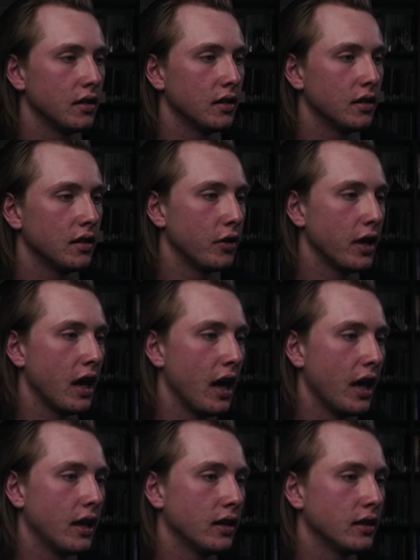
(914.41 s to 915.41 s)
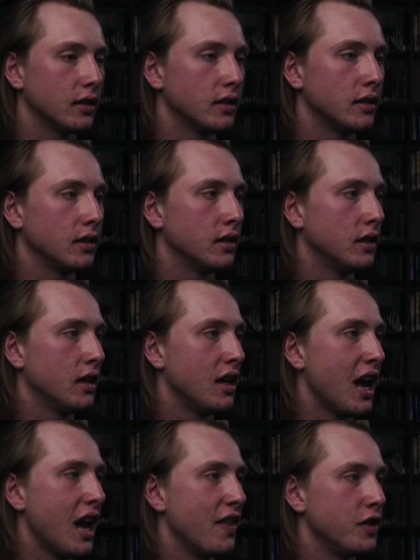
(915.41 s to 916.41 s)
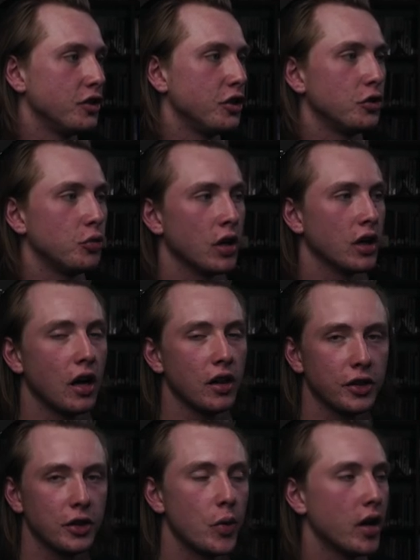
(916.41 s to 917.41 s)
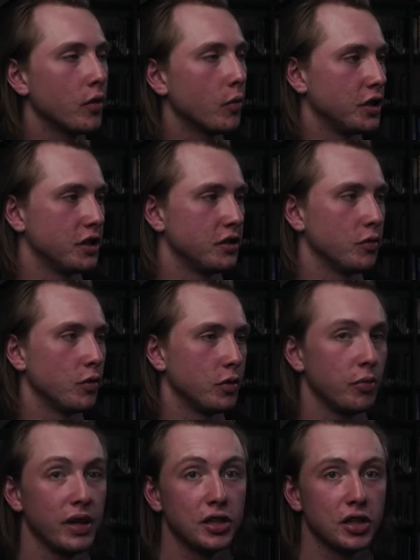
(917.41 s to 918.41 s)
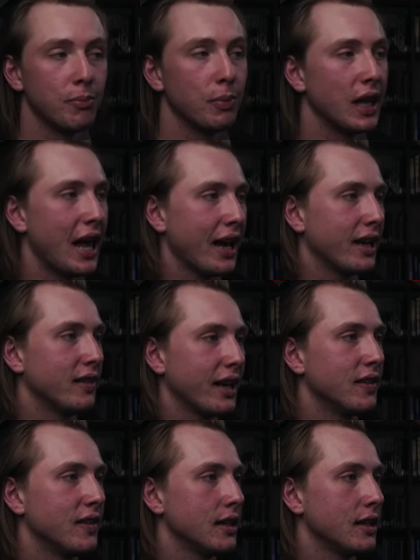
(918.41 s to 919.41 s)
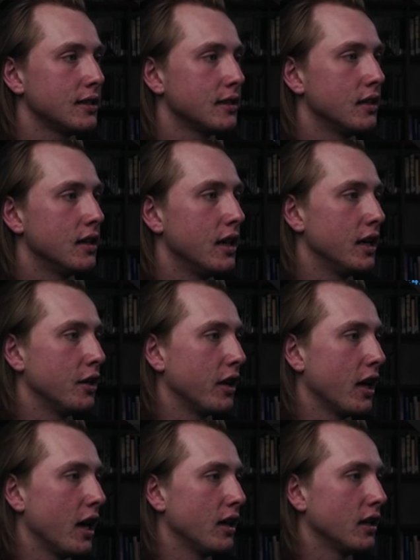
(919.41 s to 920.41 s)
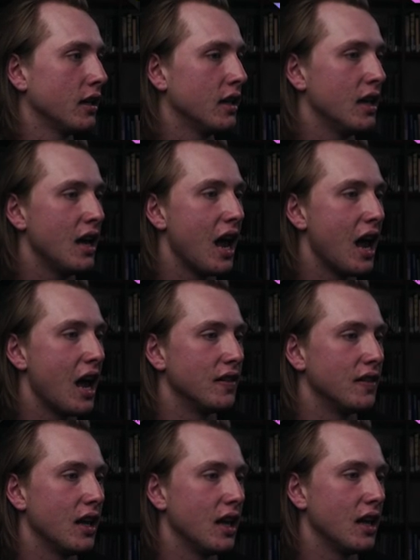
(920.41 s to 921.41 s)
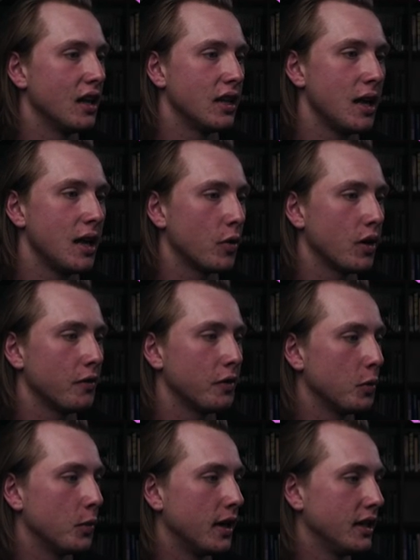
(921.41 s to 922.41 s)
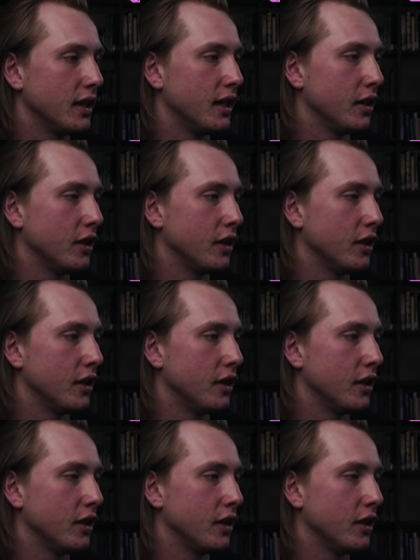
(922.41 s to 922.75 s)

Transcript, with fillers: hit okay, and then choose what color you want, which is would be just black in this case, hit okay and then name it whatever you want, hit